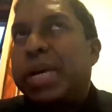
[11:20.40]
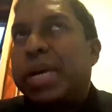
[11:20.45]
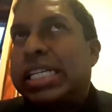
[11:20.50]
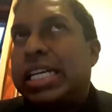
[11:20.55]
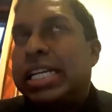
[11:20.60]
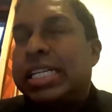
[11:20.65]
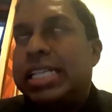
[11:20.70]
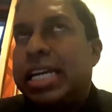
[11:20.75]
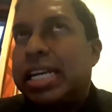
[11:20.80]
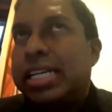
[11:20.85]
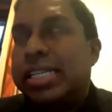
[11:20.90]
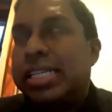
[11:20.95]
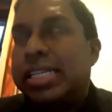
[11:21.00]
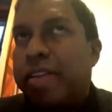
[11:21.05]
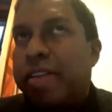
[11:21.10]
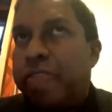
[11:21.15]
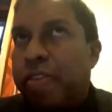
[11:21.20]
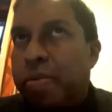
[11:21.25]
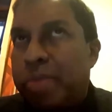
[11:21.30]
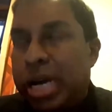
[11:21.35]
is arrested
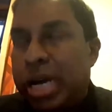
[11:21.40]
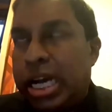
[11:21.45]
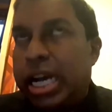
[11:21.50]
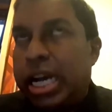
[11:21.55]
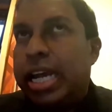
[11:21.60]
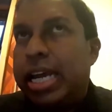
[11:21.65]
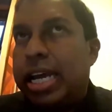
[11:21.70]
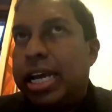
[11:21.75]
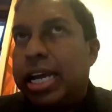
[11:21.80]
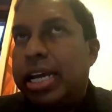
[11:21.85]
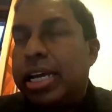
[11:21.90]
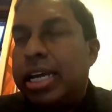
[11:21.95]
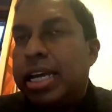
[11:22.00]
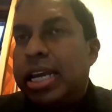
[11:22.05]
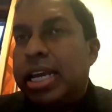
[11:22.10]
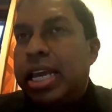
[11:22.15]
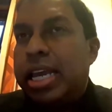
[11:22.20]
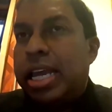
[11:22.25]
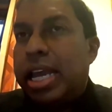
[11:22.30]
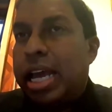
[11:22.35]
for murder,
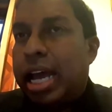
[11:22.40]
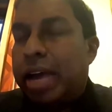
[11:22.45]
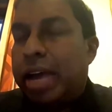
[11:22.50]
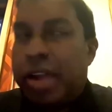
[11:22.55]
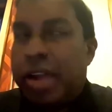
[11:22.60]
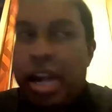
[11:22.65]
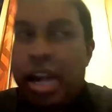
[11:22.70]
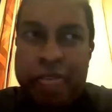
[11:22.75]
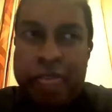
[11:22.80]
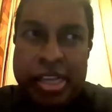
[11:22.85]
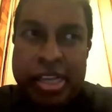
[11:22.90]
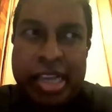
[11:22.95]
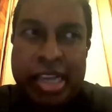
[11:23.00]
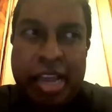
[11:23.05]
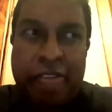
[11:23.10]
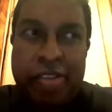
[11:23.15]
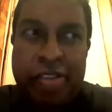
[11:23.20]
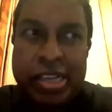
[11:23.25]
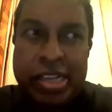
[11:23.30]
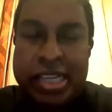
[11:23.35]
really we say
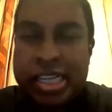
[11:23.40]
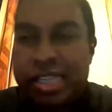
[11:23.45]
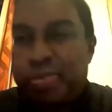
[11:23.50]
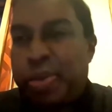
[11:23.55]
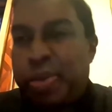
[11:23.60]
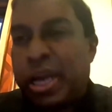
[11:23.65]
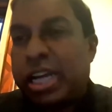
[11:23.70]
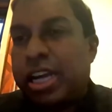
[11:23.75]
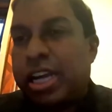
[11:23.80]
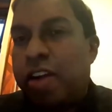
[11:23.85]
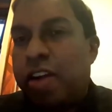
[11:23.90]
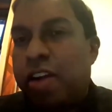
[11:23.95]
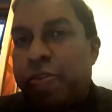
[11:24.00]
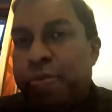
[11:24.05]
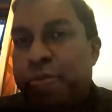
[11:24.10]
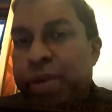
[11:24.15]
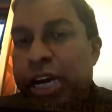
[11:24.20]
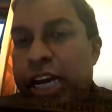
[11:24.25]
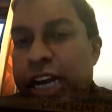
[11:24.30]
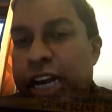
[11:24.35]
if he's suspected of
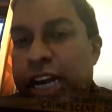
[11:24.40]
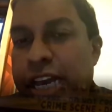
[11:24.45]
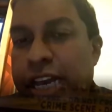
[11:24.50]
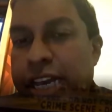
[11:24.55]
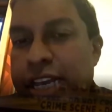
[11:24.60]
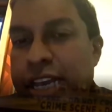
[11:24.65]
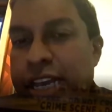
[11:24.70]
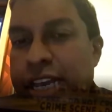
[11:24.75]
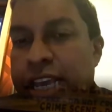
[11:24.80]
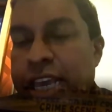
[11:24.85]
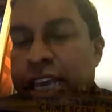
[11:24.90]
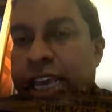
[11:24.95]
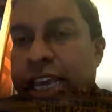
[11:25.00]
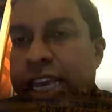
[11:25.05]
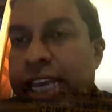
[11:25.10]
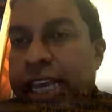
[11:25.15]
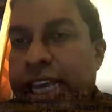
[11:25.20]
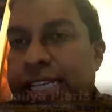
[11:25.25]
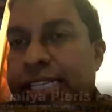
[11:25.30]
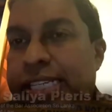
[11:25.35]
murder,
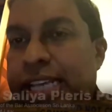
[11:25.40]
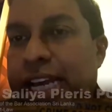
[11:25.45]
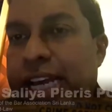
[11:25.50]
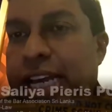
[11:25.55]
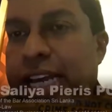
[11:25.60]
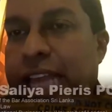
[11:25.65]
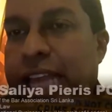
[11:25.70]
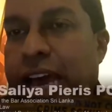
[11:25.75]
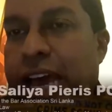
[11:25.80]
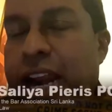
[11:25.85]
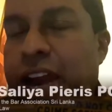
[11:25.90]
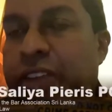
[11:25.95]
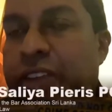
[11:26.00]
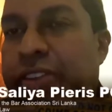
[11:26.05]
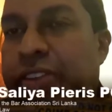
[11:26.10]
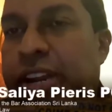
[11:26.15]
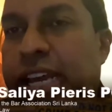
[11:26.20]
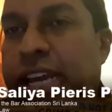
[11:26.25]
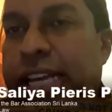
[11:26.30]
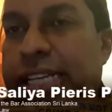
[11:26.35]
he's
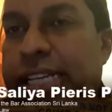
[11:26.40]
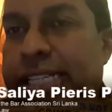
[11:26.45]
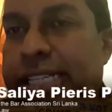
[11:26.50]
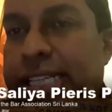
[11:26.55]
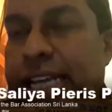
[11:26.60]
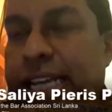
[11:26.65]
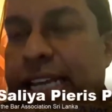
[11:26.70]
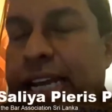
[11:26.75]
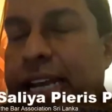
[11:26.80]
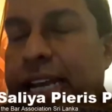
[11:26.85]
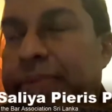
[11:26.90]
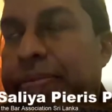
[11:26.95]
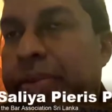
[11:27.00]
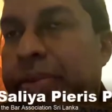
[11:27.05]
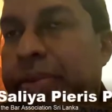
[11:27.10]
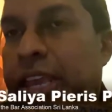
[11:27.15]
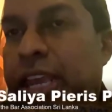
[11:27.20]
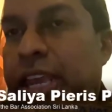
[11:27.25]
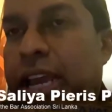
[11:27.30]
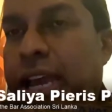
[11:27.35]
thereafter he'll
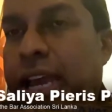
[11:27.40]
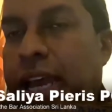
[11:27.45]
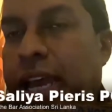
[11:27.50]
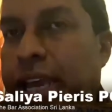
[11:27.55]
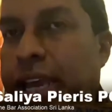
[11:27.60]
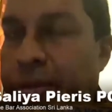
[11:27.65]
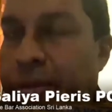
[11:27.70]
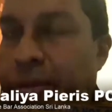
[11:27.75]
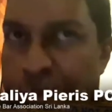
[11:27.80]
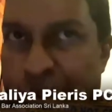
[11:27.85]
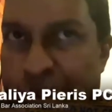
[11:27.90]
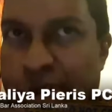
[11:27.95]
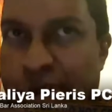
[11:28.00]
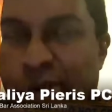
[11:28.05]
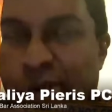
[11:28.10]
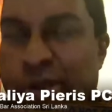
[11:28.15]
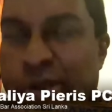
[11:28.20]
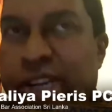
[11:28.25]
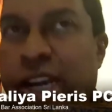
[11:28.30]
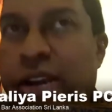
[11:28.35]
be
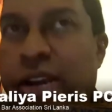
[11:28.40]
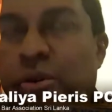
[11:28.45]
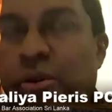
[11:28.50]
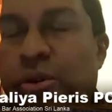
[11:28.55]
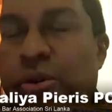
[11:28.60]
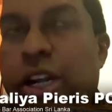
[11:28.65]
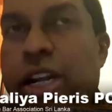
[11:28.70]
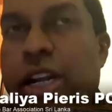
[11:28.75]
produced in court